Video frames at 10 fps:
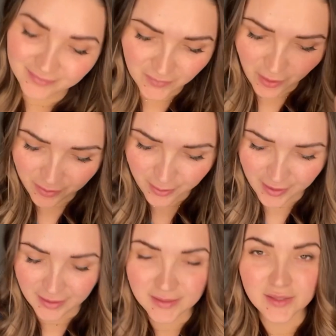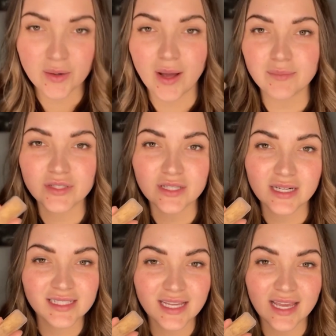all the things. So I'm just gonna
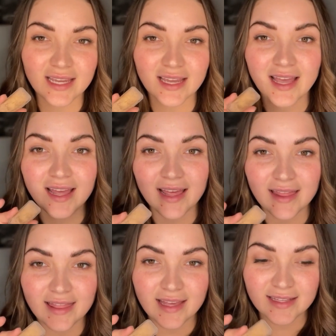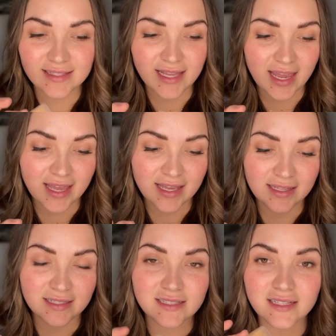take this
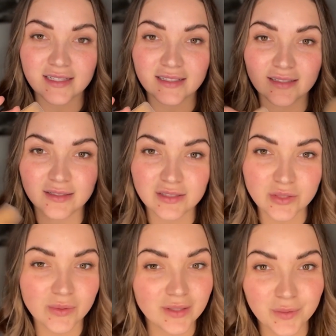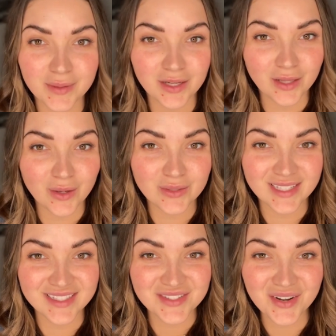and do a little bit of glow to
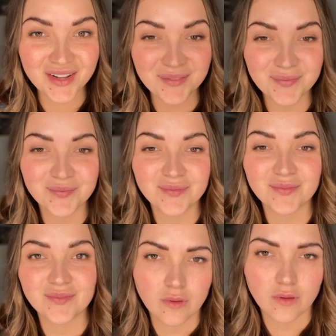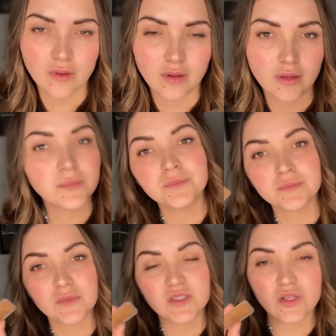get started.
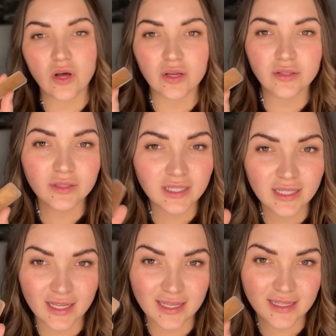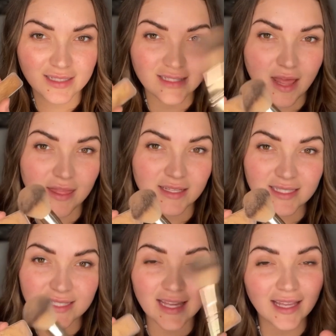So all you'll need is this
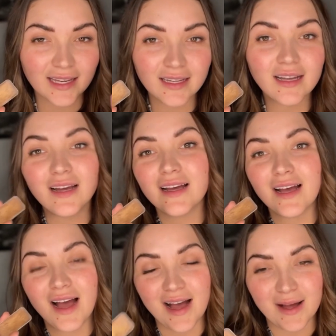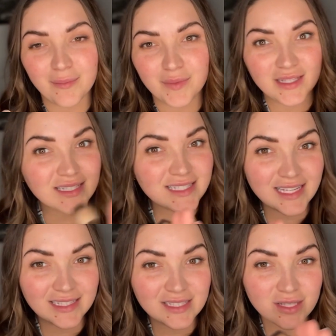tin. These
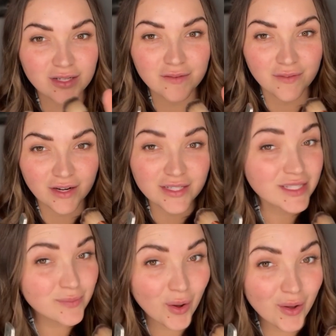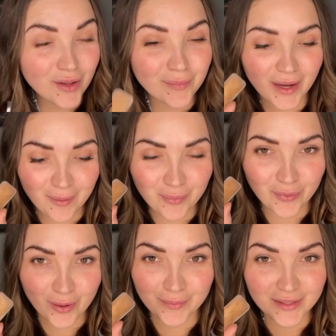tins look very small, but I
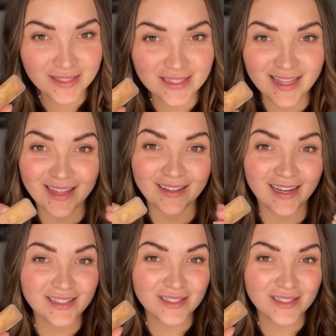promise they last